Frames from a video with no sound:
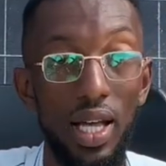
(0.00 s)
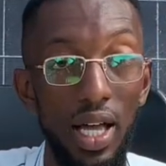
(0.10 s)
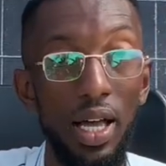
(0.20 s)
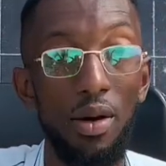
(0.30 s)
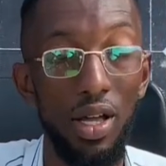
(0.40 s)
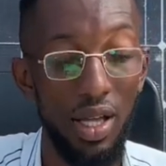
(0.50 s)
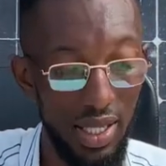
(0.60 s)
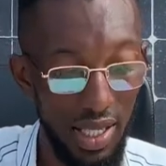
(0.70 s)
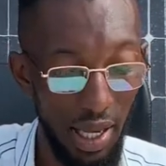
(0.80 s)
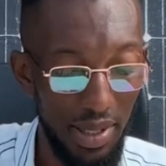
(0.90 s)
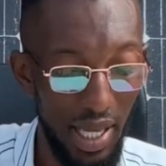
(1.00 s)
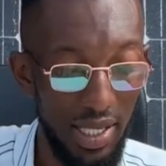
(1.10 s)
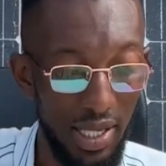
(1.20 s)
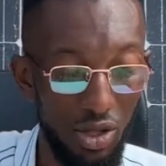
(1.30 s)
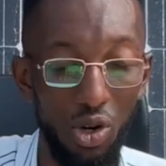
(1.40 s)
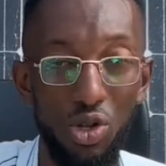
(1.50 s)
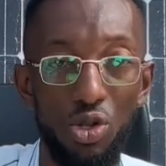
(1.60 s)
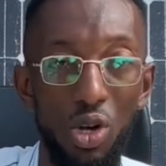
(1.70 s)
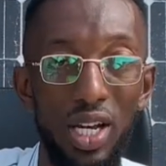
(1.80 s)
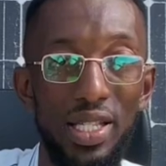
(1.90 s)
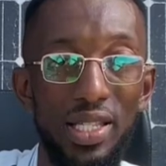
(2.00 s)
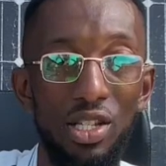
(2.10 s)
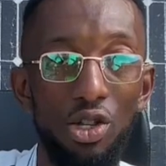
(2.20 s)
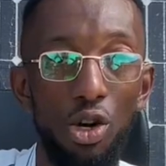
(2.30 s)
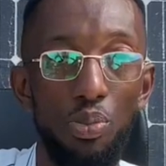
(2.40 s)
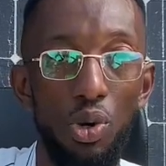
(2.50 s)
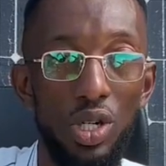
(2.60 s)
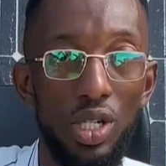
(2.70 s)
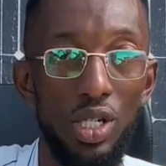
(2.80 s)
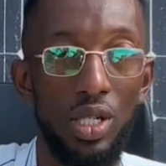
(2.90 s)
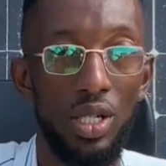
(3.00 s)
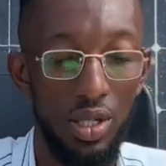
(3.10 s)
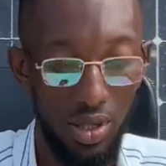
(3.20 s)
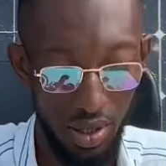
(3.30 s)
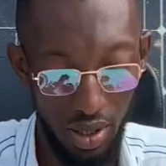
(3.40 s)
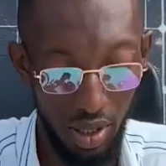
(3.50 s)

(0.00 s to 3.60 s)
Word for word: uh, substances or solids in your pond.